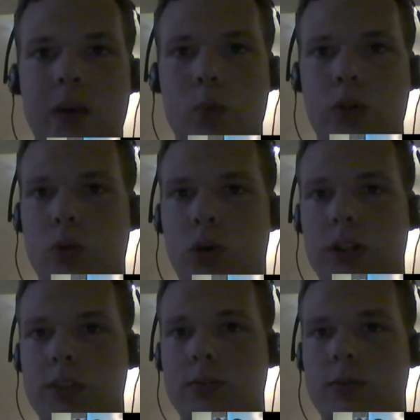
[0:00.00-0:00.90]

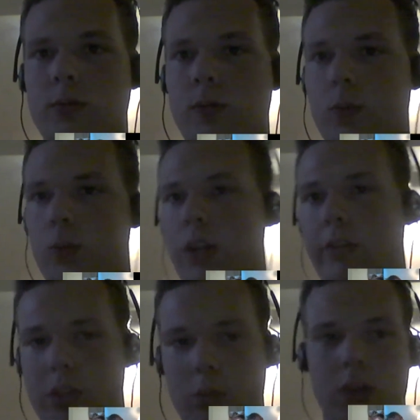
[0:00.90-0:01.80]
reward
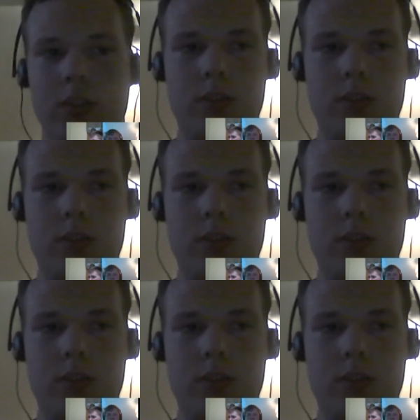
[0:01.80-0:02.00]
whatever you want.